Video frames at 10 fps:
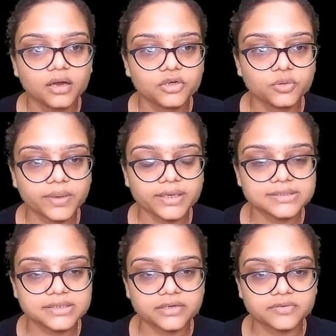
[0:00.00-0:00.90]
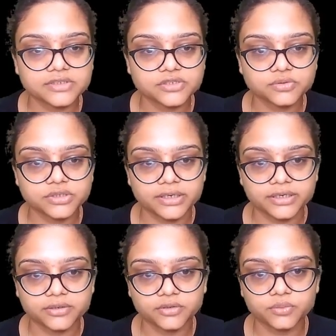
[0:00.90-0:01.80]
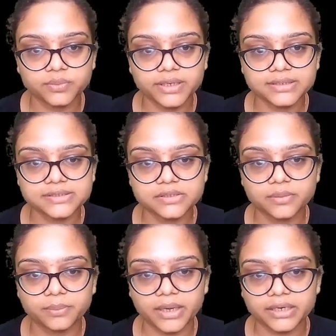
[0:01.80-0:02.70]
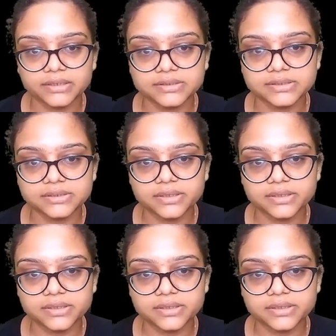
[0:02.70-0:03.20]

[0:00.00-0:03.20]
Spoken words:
2x equals to 3. 2x minus